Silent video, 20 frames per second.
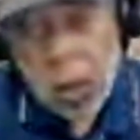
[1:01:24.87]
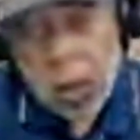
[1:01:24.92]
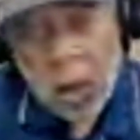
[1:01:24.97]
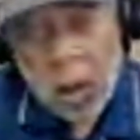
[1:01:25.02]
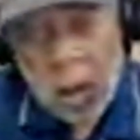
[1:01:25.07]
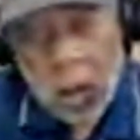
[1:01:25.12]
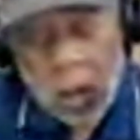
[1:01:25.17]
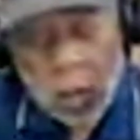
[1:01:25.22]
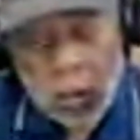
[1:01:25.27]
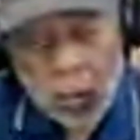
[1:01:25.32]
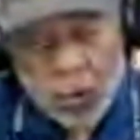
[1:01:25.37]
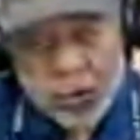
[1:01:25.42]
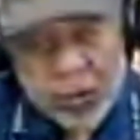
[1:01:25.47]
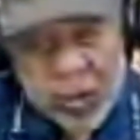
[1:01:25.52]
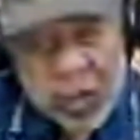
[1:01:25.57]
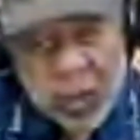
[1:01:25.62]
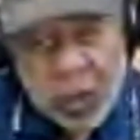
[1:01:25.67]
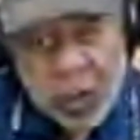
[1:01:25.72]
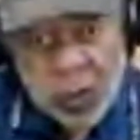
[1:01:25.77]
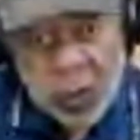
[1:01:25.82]
You
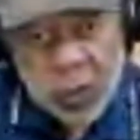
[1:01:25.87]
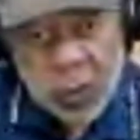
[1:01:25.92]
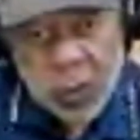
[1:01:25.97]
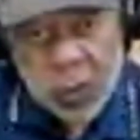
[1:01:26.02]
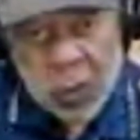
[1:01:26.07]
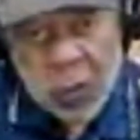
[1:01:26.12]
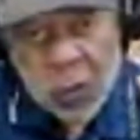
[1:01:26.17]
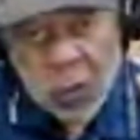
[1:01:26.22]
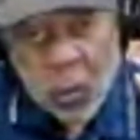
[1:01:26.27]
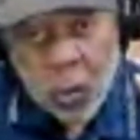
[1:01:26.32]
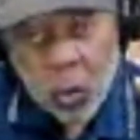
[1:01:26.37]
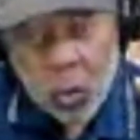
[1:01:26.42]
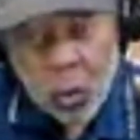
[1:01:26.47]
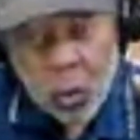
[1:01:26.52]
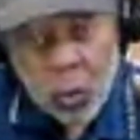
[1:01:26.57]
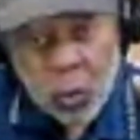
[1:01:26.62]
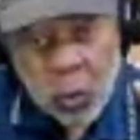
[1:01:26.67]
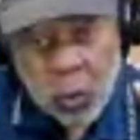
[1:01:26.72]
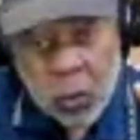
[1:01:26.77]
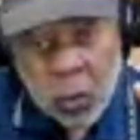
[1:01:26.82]
see,
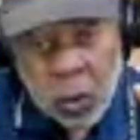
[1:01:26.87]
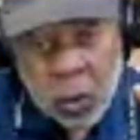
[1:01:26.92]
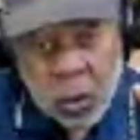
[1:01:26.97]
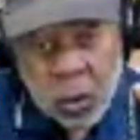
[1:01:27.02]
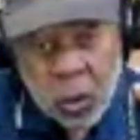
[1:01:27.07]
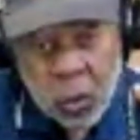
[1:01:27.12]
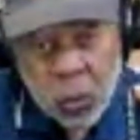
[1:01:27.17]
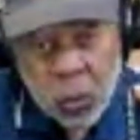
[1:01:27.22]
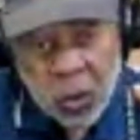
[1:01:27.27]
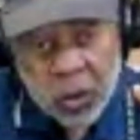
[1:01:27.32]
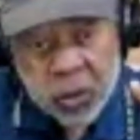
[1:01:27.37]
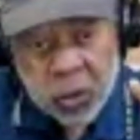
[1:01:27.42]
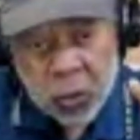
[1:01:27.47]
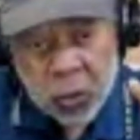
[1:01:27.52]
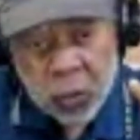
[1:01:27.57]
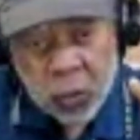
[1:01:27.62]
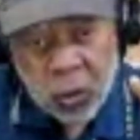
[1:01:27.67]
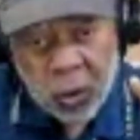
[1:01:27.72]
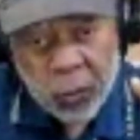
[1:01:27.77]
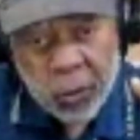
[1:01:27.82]
what
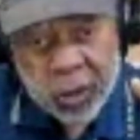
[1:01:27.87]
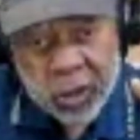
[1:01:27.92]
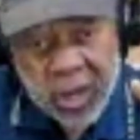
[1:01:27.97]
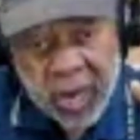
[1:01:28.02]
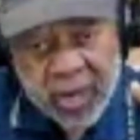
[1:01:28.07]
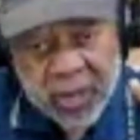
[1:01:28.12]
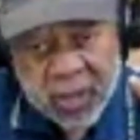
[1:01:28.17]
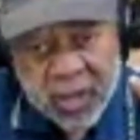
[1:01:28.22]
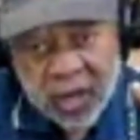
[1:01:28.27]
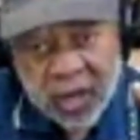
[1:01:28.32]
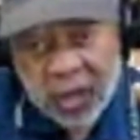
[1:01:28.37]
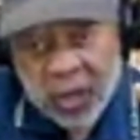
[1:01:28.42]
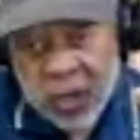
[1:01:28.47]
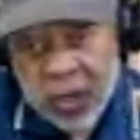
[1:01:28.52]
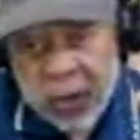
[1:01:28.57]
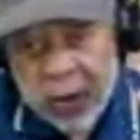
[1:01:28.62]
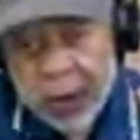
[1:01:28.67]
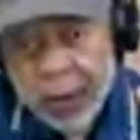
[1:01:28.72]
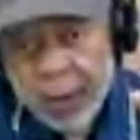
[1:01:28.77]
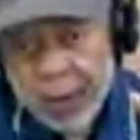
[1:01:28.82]
what we're not getting
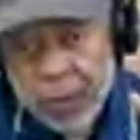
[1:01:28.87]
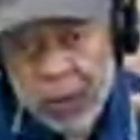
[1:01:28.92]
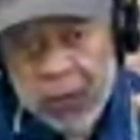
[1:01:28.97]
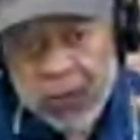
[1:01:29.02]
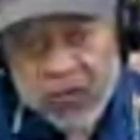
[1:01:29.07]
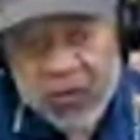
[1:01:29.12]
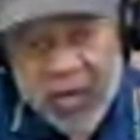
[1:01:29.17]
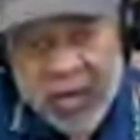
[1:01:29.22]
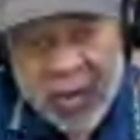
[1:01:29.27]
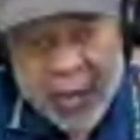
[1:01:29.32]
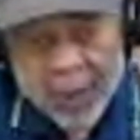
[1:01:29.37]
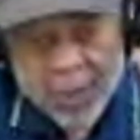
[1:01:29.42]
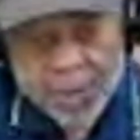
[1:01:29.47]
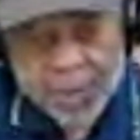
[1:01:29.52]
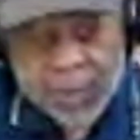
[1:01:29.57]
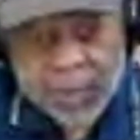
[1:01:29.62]
here is that